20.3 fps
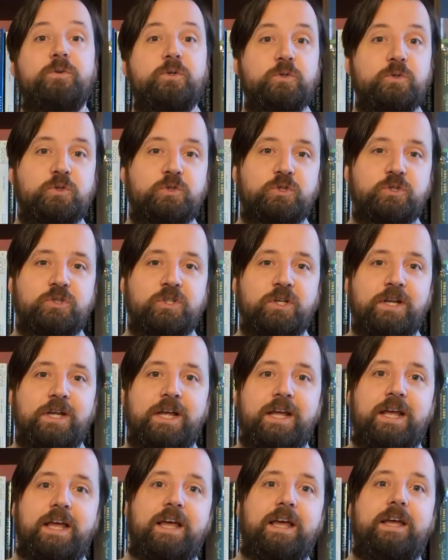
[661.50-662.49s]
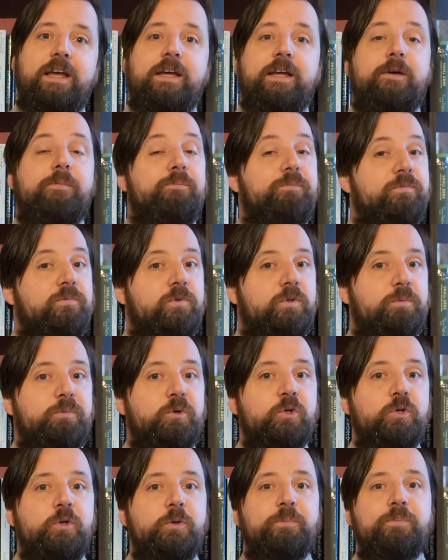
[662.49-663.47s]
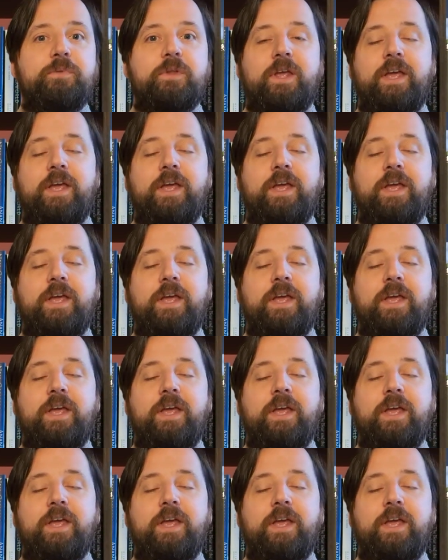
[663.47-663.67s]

Runes, uh, the book,